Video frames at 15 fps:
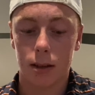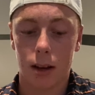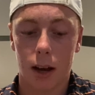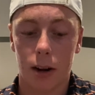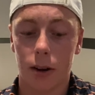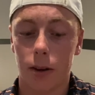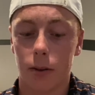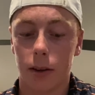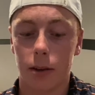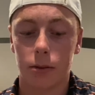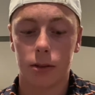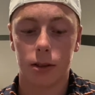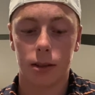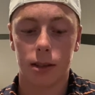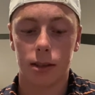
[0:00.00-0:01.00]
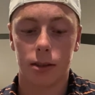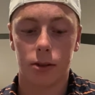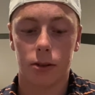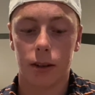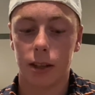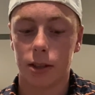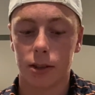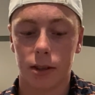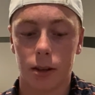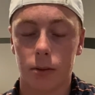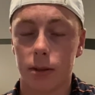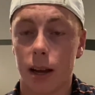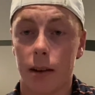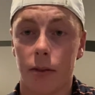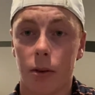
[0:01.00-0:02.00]
I don't know. This green just goes
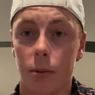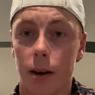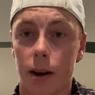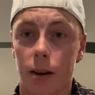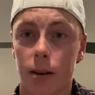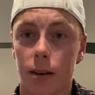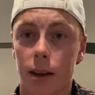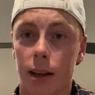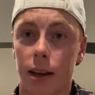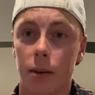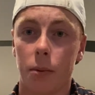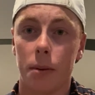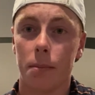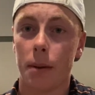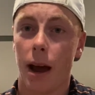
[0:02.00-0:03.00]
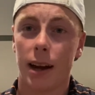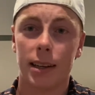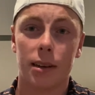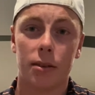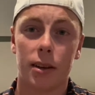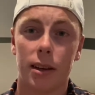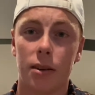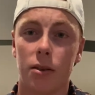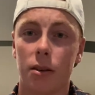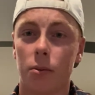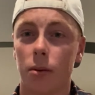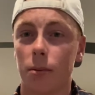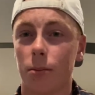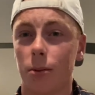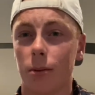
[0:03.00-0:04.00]
everywhere, and it went back down a hill at
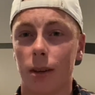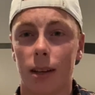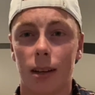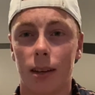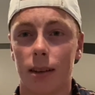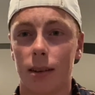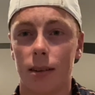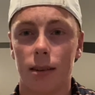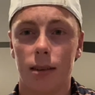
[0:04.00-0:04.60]
one point, and